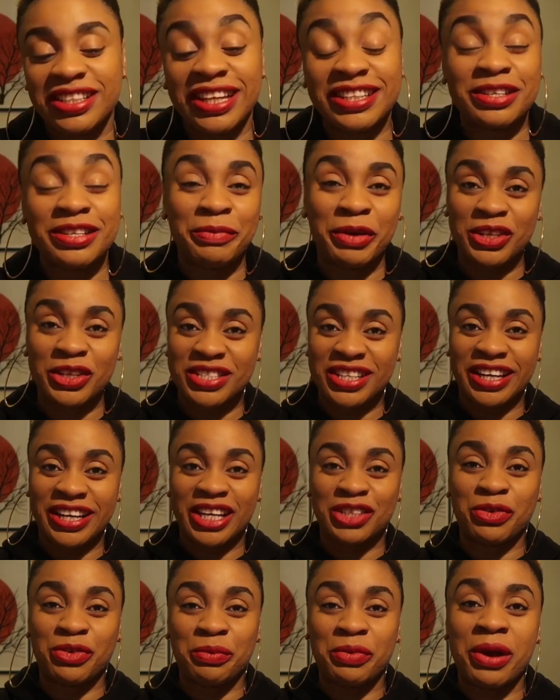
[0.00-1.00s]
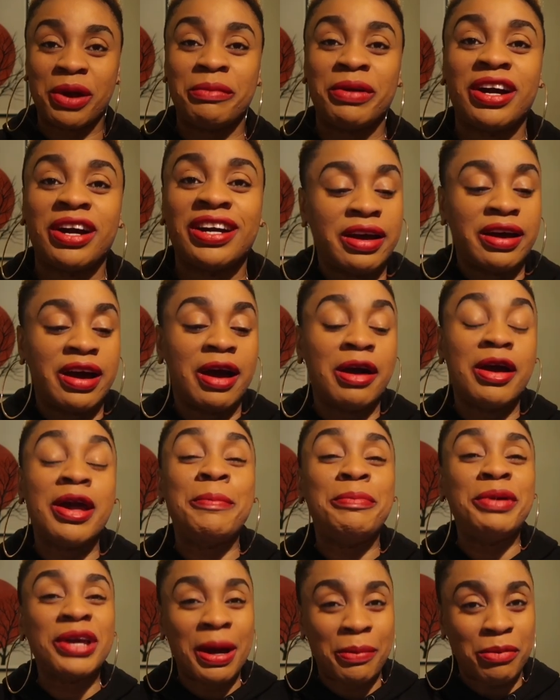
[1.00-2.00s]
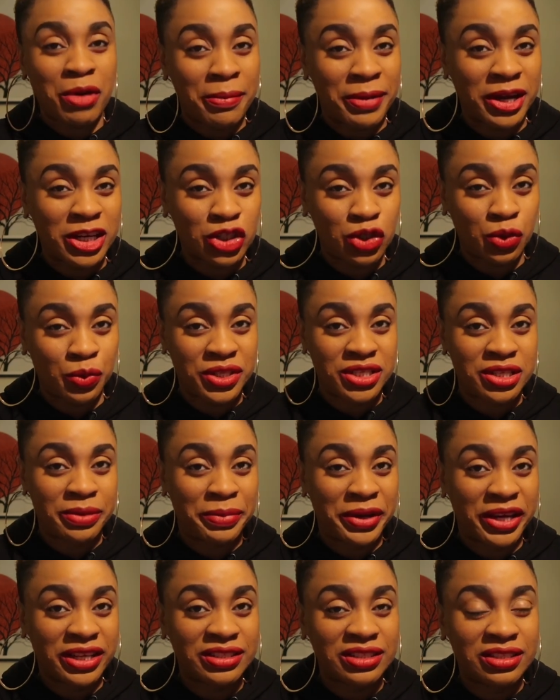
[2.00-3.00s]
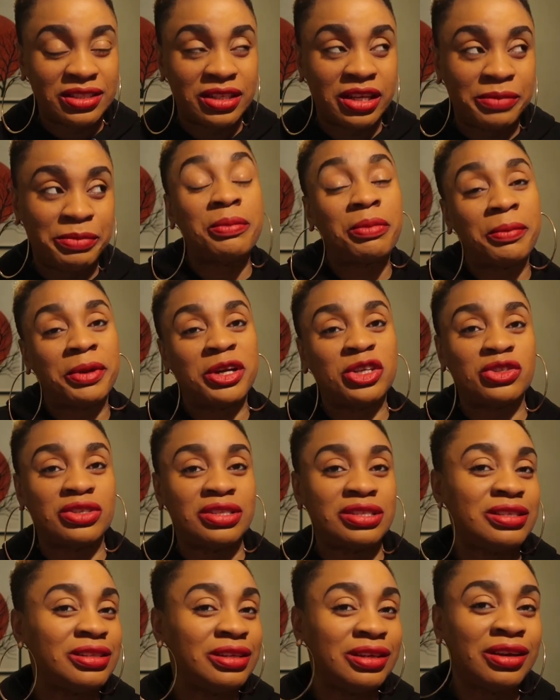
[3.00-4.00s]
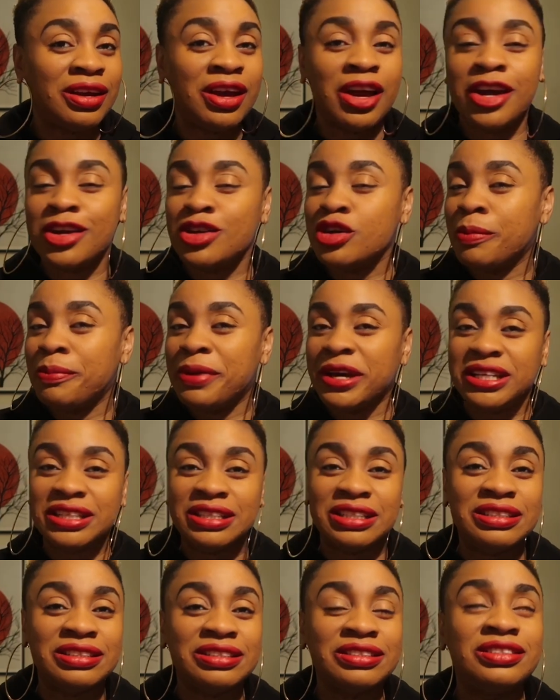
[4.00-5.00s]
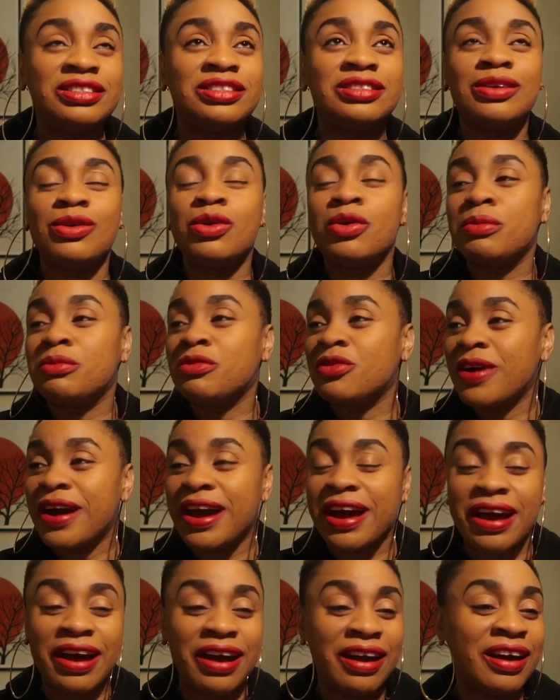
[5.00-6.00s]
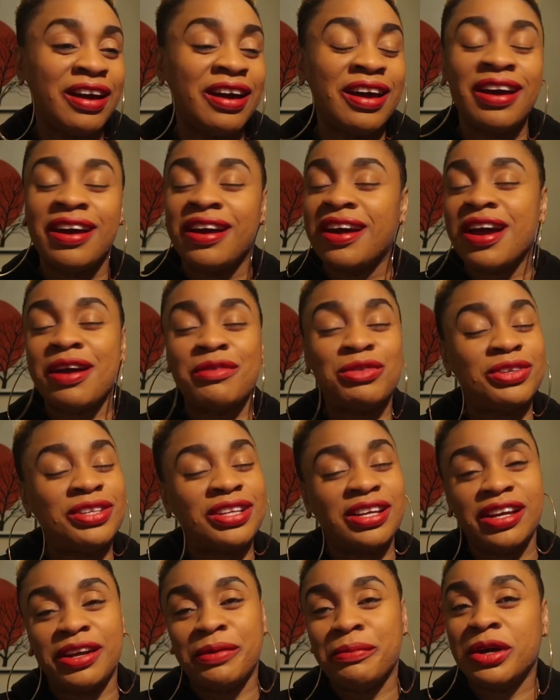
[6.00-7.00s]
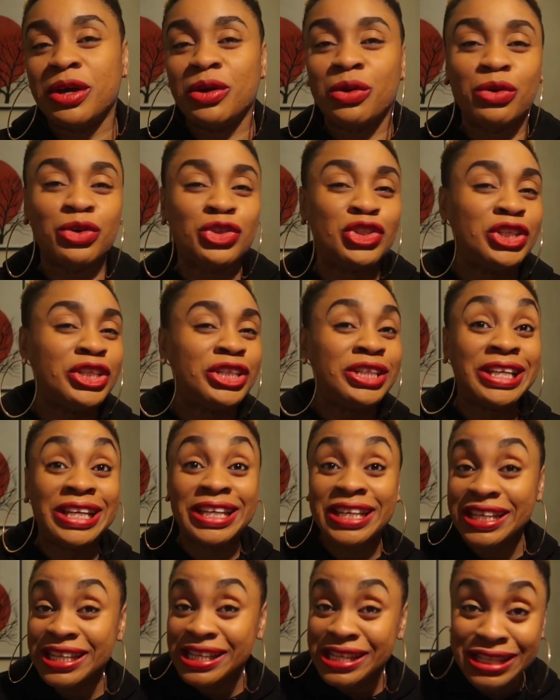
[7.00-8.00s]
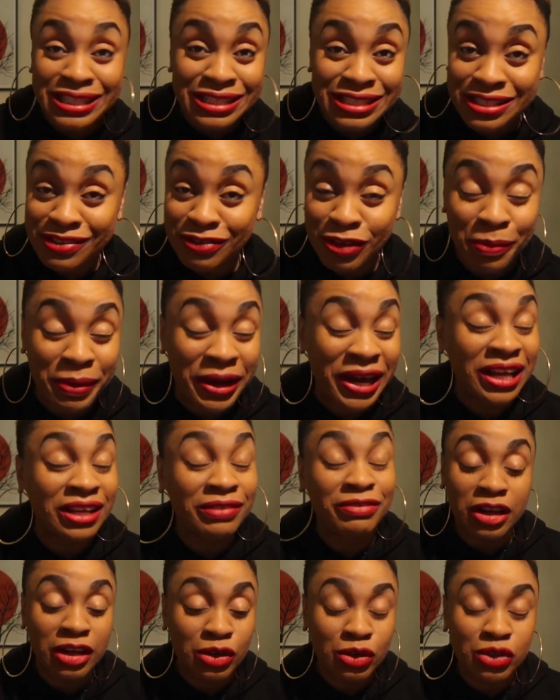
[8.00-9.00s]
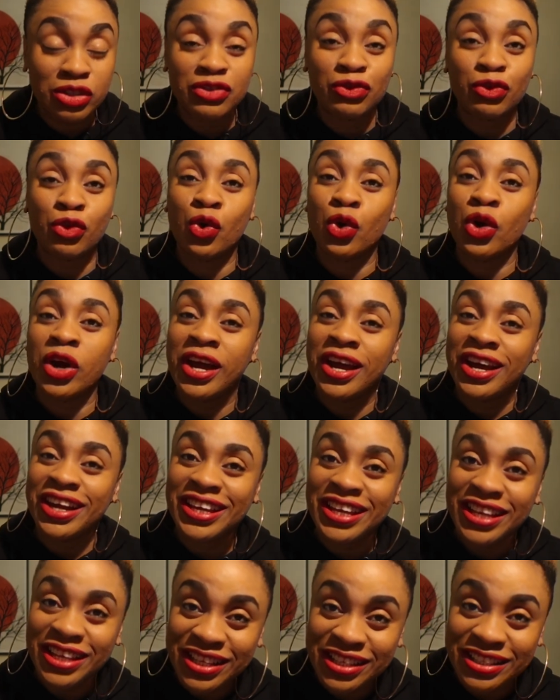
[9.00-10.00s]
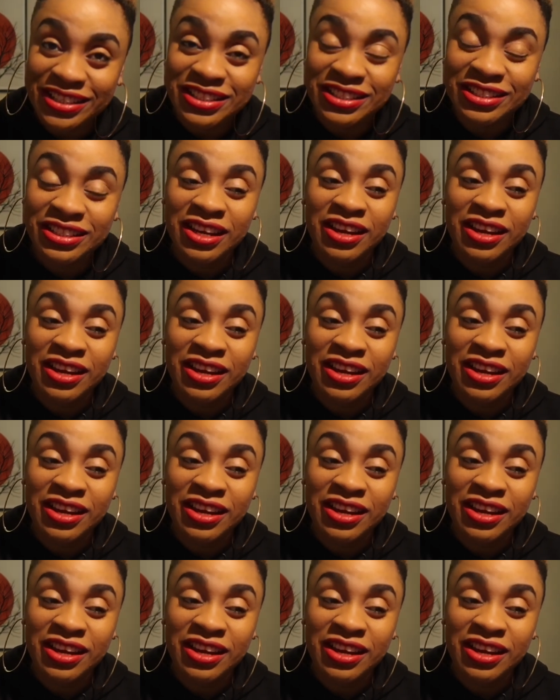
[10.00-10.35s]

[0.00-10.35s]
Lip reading: that's about it, guys, from Primark. A bigger Primark is always the best. In Primark, you see your beddings, homeware, everything, meals, kids. If you're buying clothes for kids,